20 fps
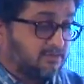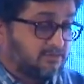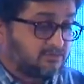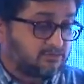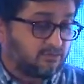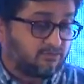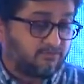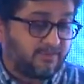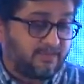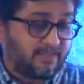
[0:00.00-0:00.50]

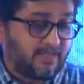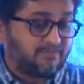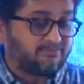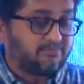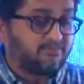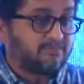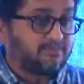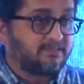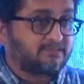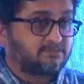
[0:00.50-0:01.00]
So we
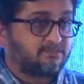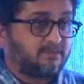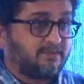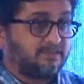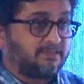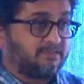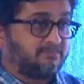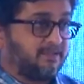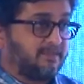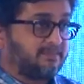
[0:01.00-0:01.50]
have this
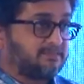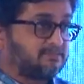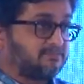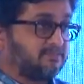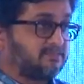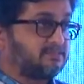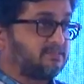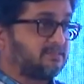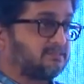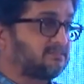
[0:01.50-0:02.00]
one device
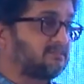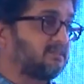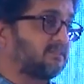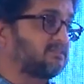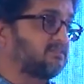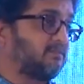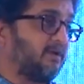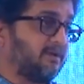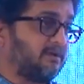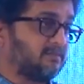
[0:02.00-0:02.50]
with just
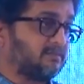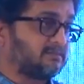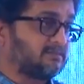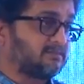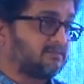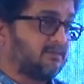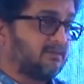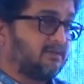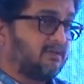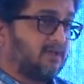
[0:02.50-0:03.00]
6
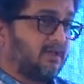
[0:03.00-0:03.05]
vitals,